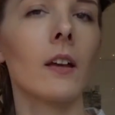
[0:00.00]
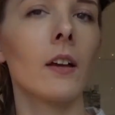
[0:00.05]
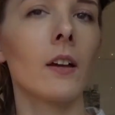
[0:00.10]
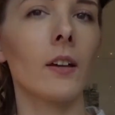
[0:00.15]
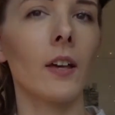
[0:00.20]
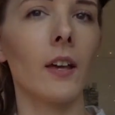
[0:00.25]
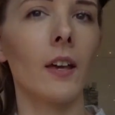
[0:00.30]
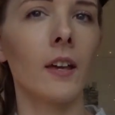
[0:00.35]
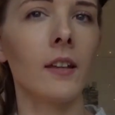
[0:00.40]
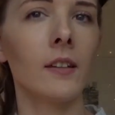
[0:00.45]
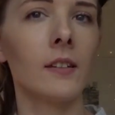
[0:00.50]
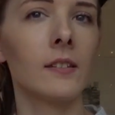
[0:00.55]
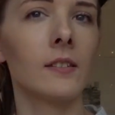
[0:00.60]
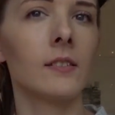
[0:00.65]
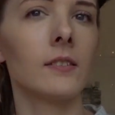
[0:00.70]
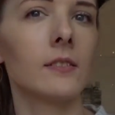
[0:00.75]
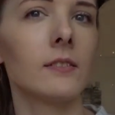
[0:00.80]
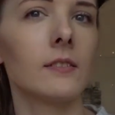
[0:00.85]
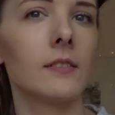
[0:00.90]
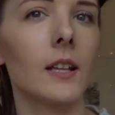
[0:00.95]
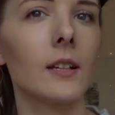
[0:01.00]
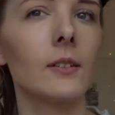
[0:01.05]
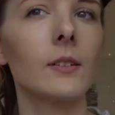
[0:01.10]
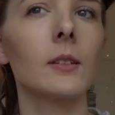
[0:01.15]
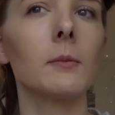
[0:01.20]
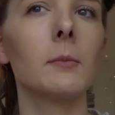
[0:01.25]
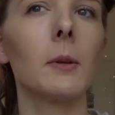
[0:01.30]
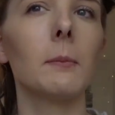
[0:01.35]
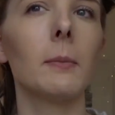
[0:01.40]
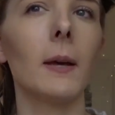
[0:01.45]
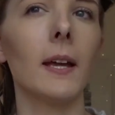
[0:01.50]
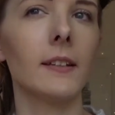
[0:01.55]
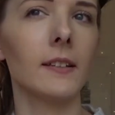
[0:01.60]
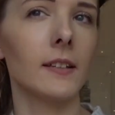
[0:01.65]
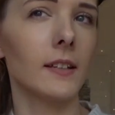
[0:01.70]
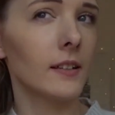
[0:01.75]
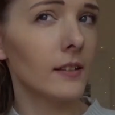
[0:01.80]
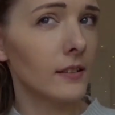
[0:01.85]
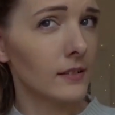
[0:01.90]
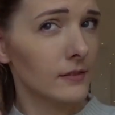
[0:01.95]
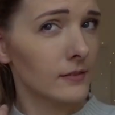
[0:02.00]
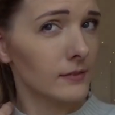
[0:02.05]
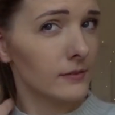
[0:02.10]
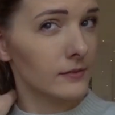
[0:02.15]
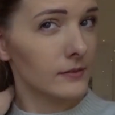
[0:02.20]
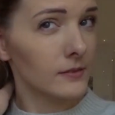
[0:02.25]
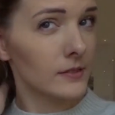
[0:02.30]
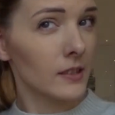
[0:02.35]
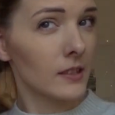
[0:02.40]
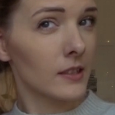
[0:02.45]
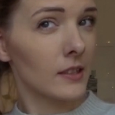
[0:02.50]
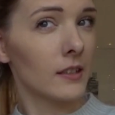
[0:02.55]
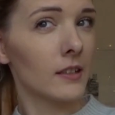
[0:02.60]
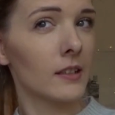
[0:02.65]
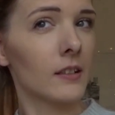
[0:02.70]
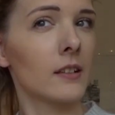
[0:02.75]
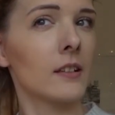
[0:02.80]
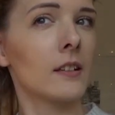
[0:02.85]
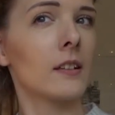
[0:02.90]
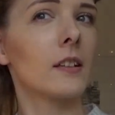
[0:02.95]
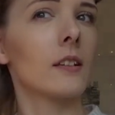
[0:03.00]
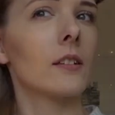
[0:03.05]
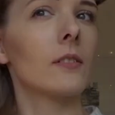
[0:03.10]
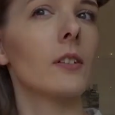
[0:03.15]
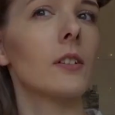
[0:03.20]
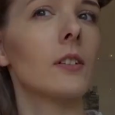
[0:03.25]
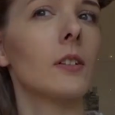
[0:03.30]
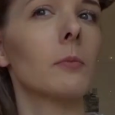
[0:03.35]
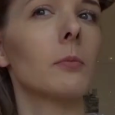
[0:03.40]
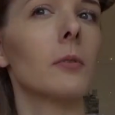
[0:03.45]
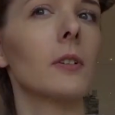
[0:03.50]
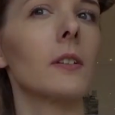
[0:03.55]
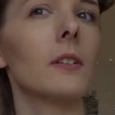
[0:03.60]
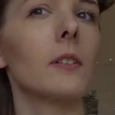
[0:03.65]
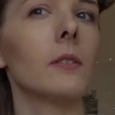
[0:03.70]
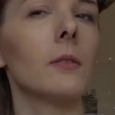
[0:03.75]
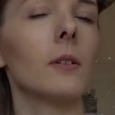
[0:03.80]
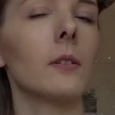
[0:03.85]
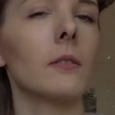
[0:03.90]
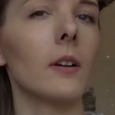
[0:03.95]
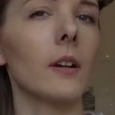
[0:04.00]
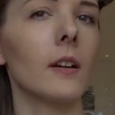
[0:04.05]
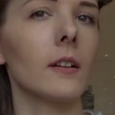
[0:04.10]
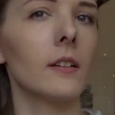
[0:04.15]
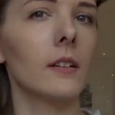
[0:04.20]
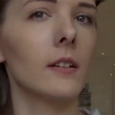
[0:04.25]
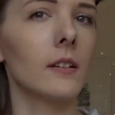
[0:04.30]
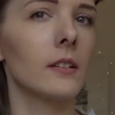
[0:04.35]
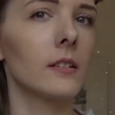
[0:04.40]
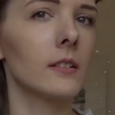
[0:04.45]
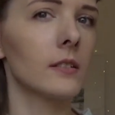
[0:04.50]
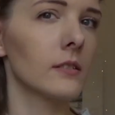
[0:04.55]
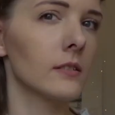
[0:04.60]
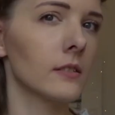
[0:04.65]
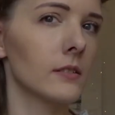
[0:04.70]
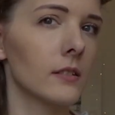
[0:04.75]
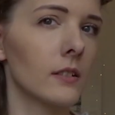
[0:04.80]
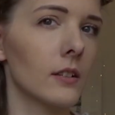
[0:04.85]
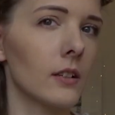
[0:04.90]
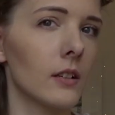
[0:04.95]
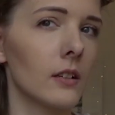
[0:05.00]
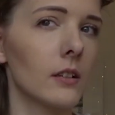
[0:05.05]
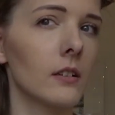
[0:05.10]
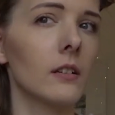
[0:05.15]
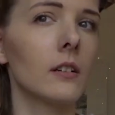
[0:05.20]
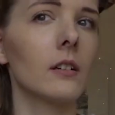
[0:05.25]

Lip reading: Okay, that was a bit better. If I just bring the other one round. Ta-da!